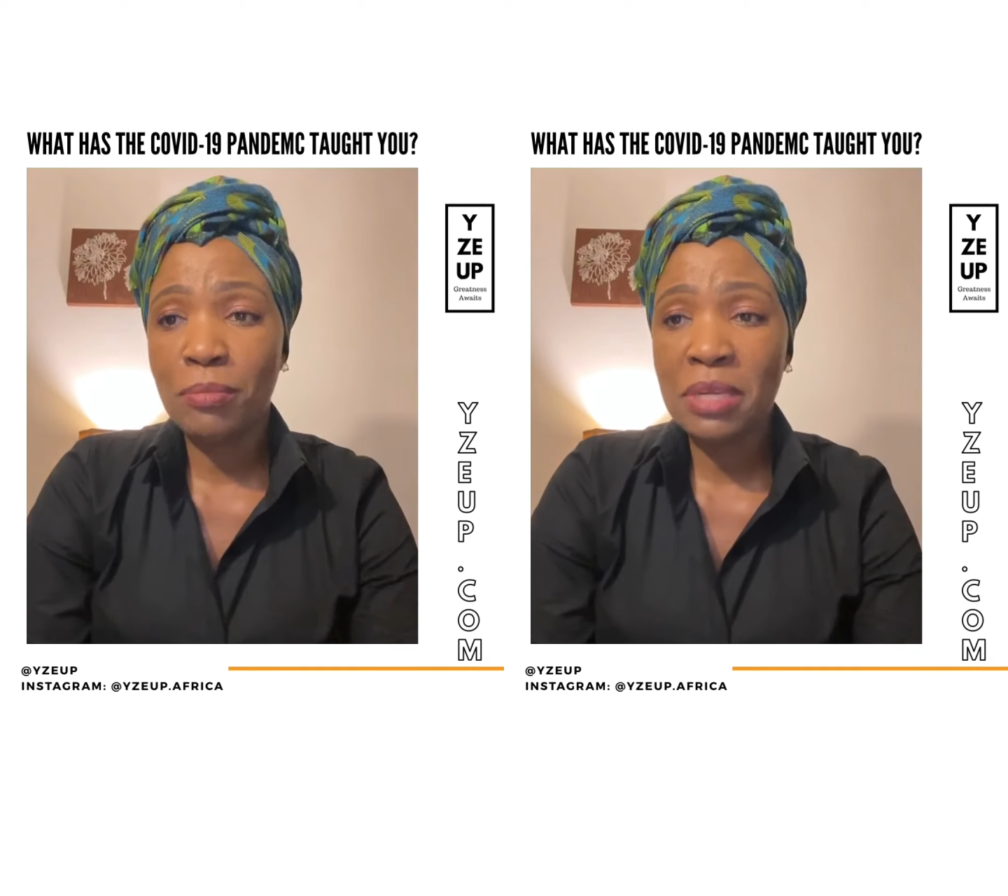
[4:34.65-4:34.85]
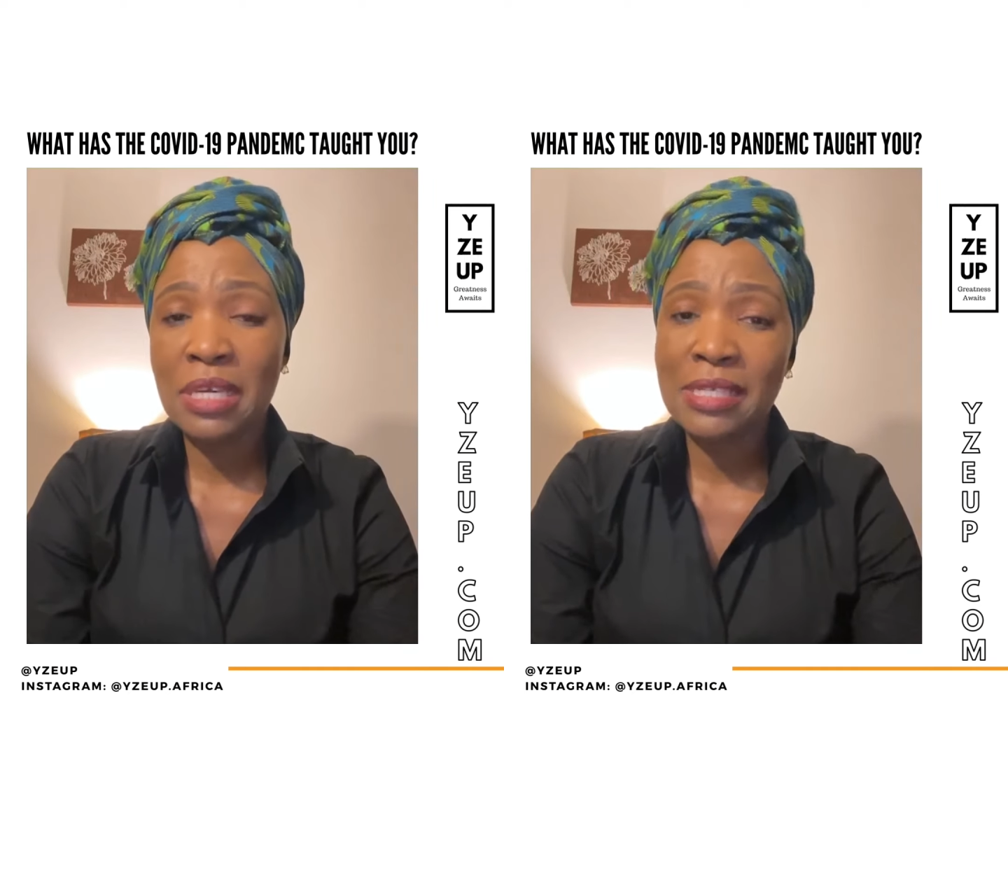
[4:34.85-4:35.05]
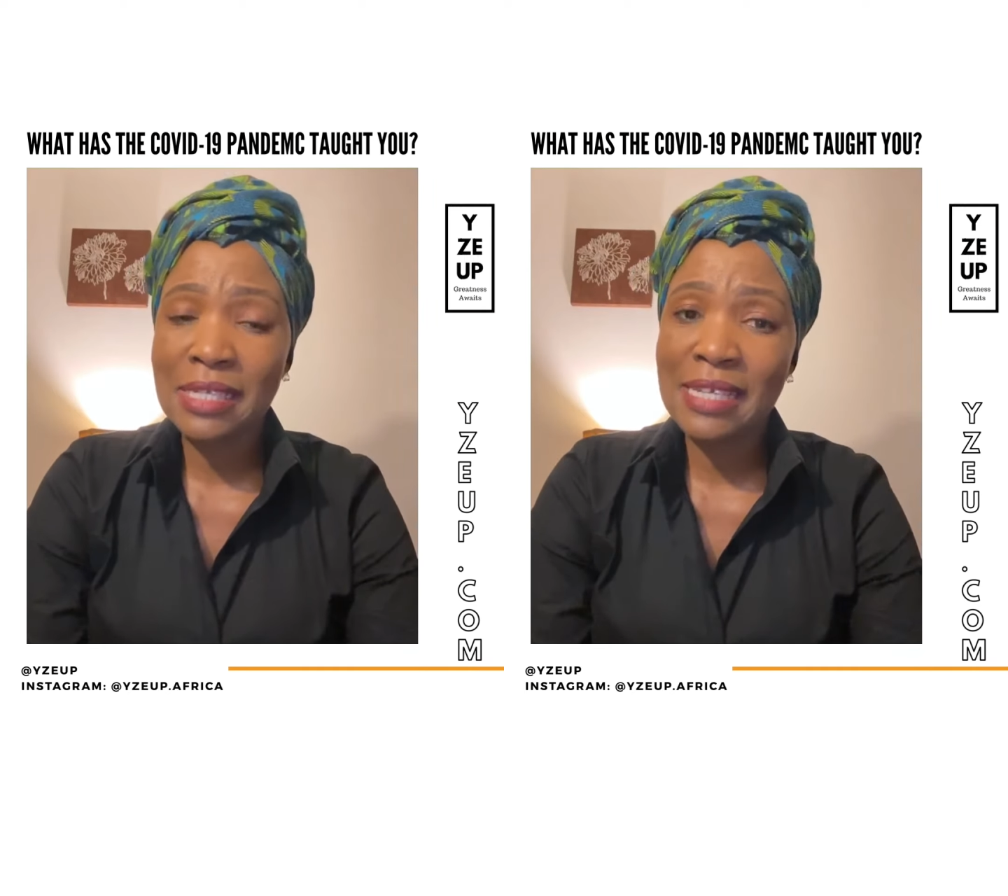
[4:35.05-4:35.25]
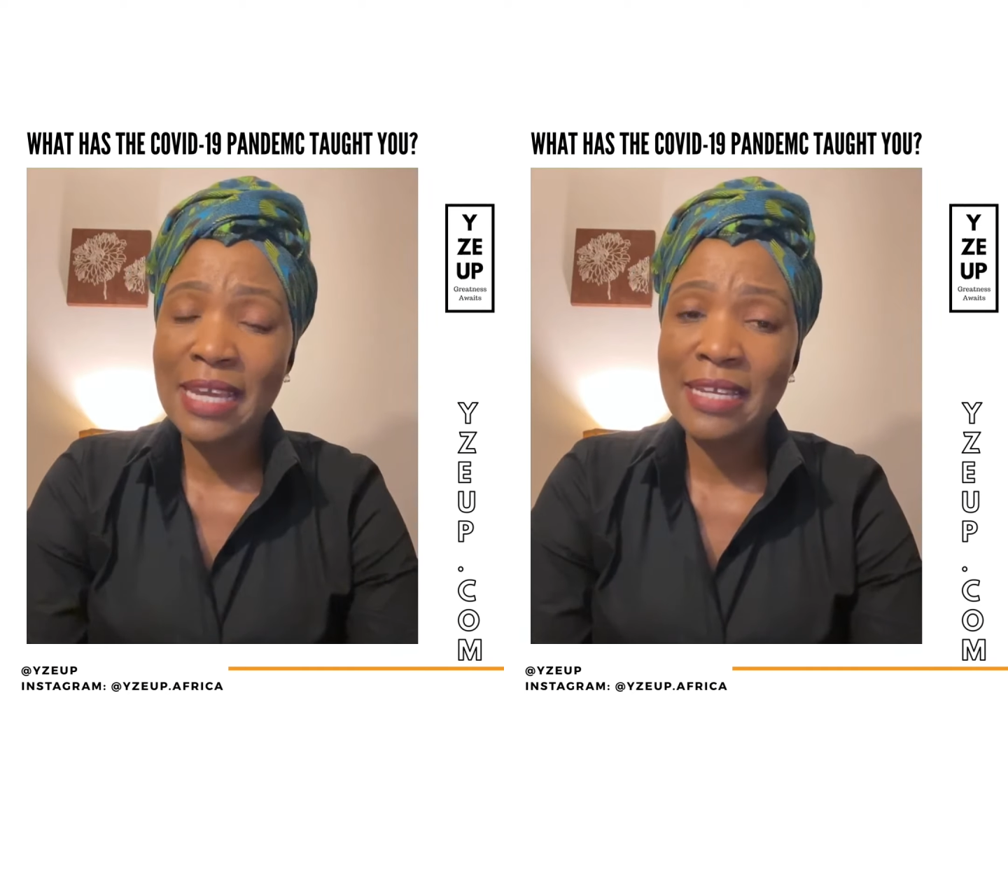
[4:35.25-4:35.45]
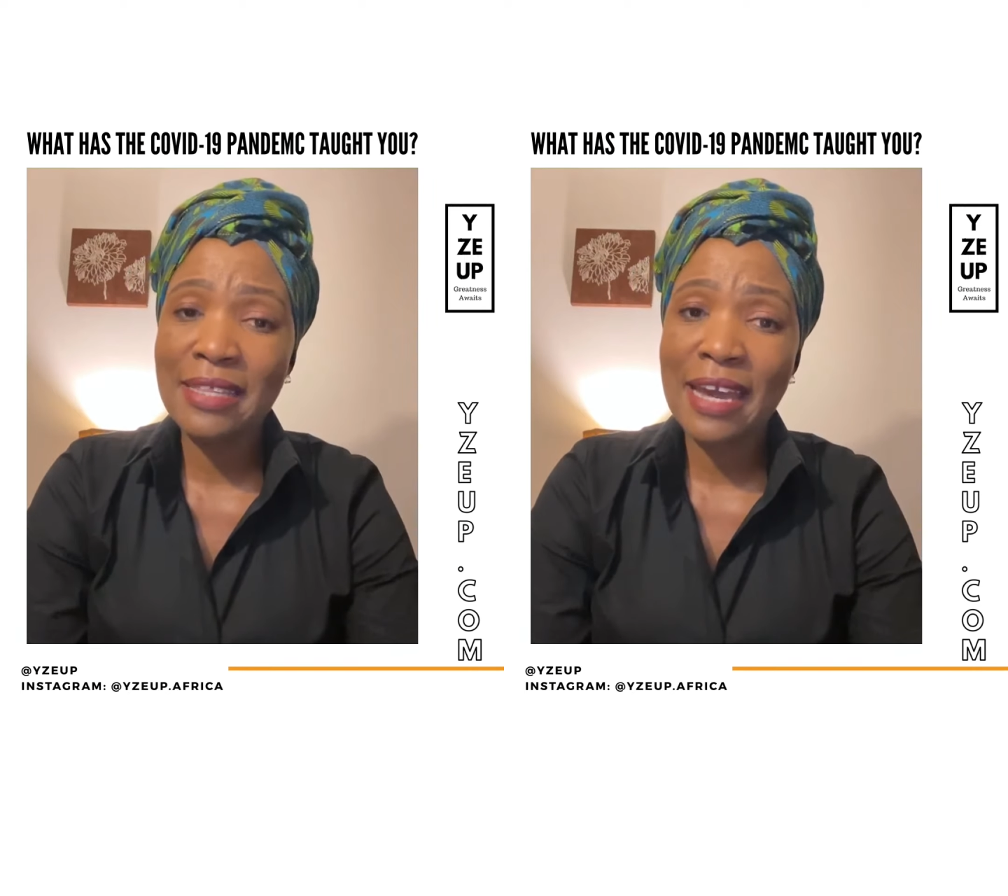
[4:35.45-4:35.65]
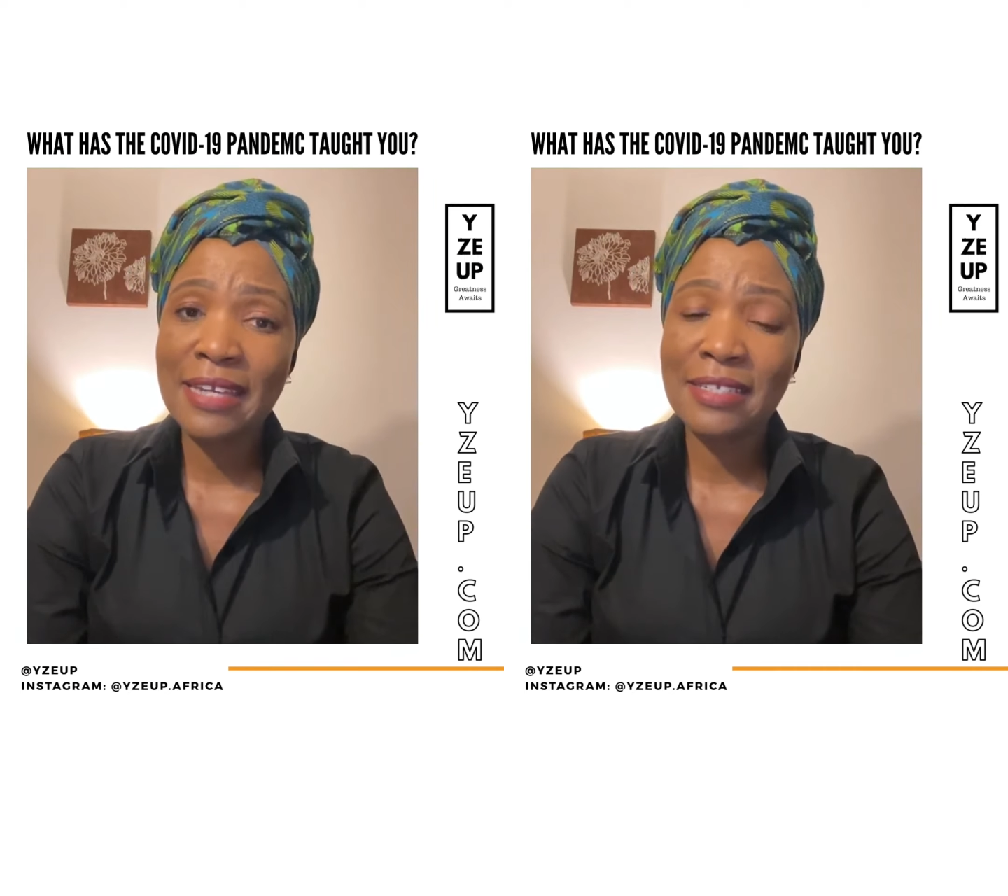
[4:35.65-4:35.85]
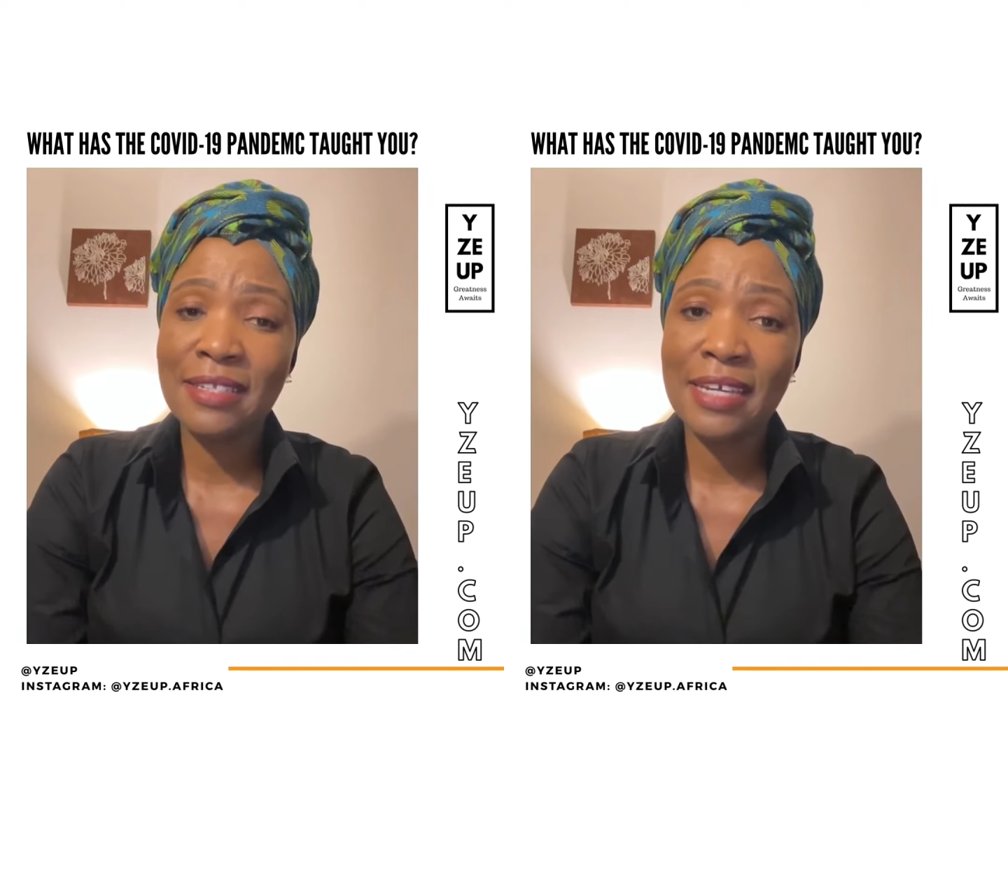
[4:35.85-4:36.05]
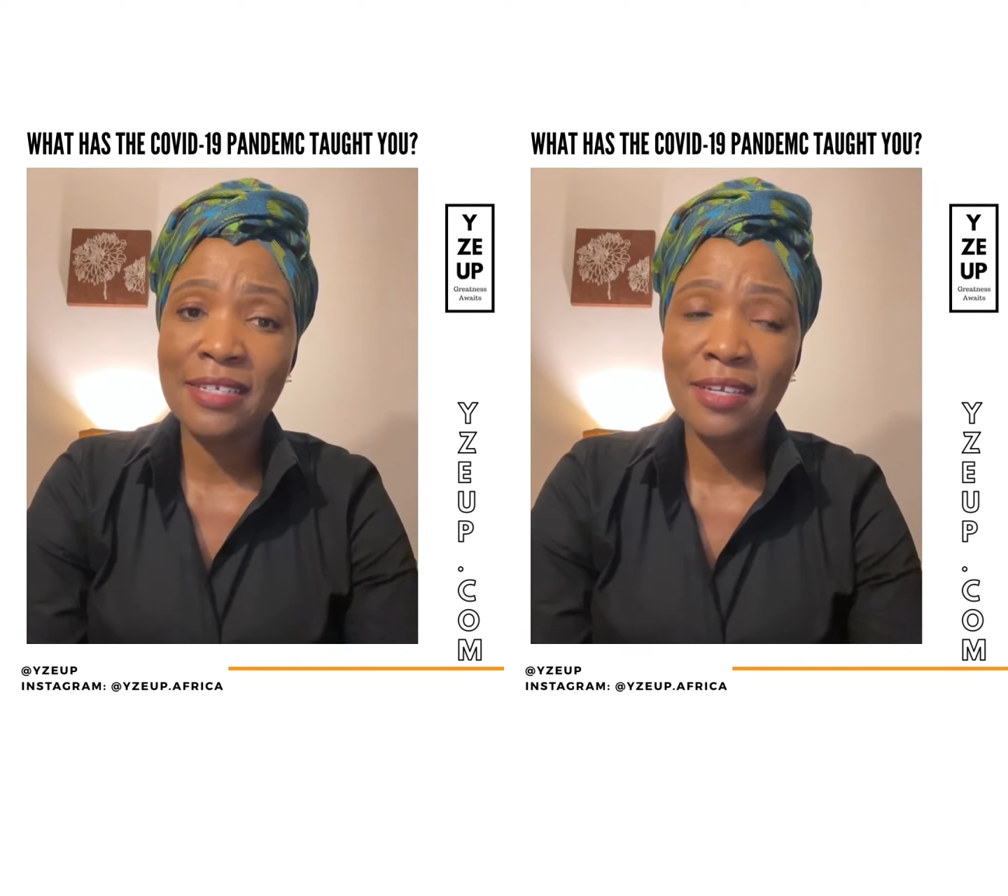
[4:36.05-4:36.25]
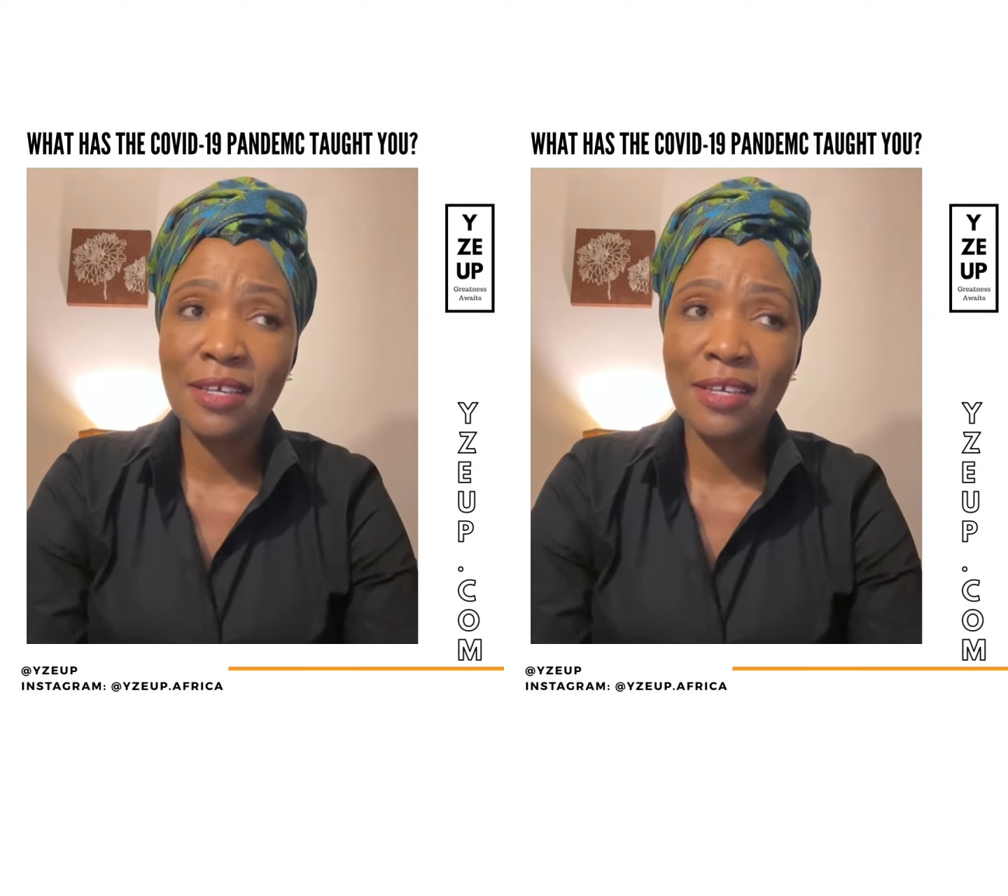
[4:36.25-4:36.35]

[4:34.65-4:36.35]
me is exactly that that